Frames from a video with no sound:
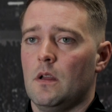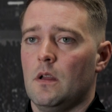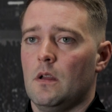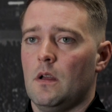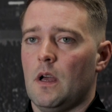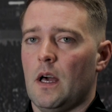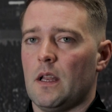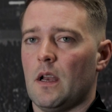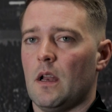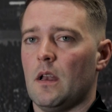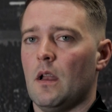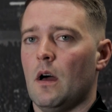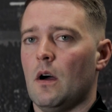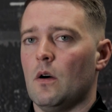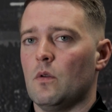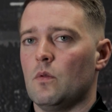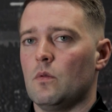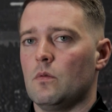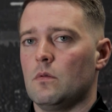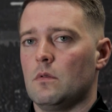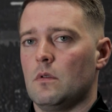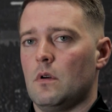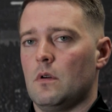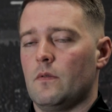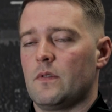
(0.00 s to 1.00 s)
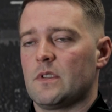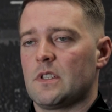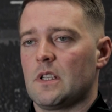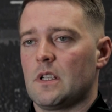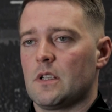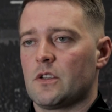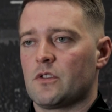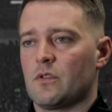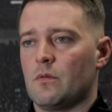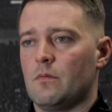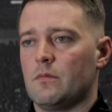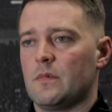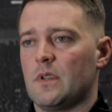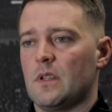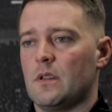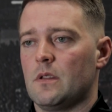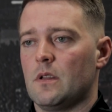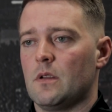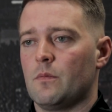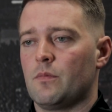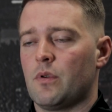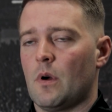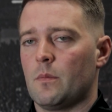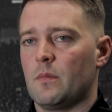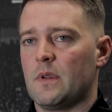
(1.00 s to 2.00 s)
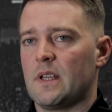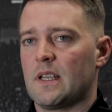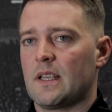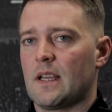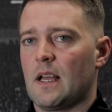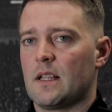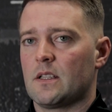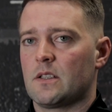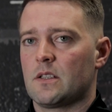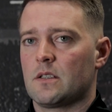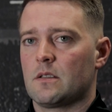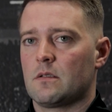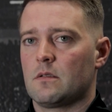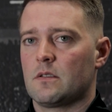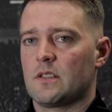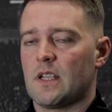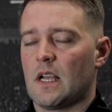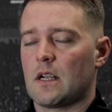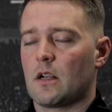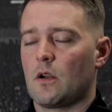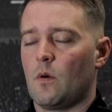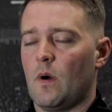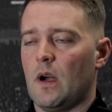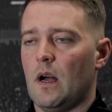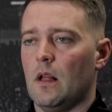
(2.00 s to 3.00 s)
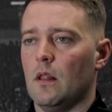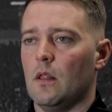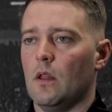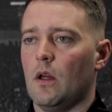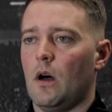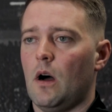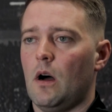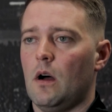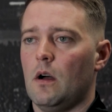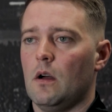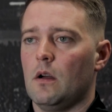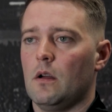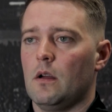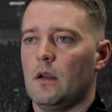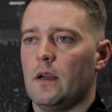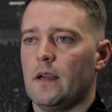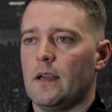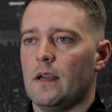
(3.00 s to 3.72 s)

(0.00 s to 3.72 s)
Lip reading: And I know obviously it's something that probably gets said quite a lot